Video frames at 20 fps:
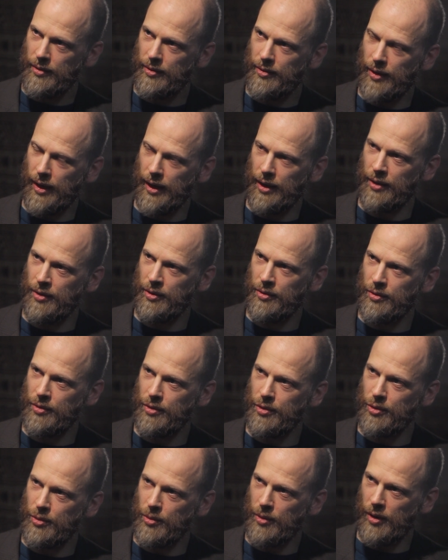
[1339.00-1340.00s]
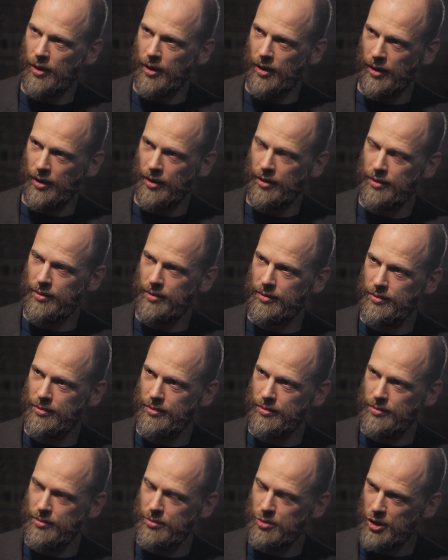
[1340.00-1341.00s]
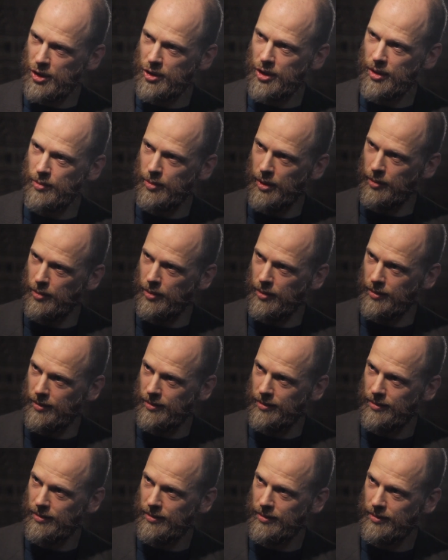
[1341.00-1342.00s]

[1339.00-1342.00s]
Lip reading: then you are cheating people.